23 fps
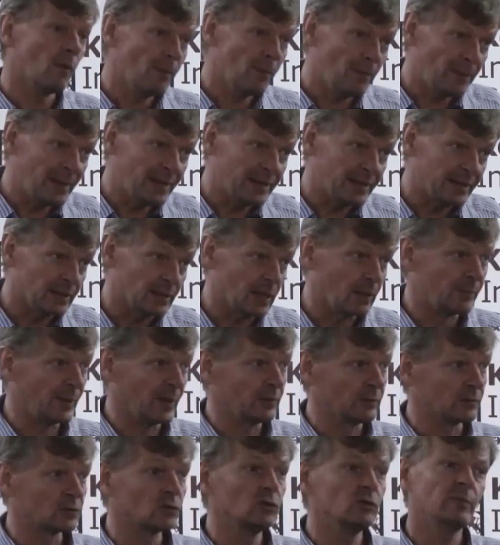Probably a
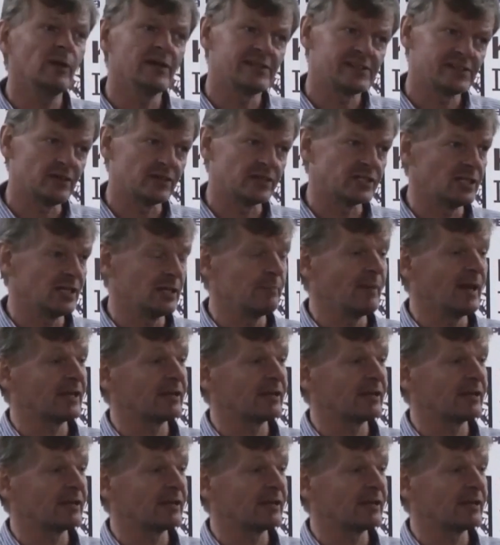boat, almost certainly,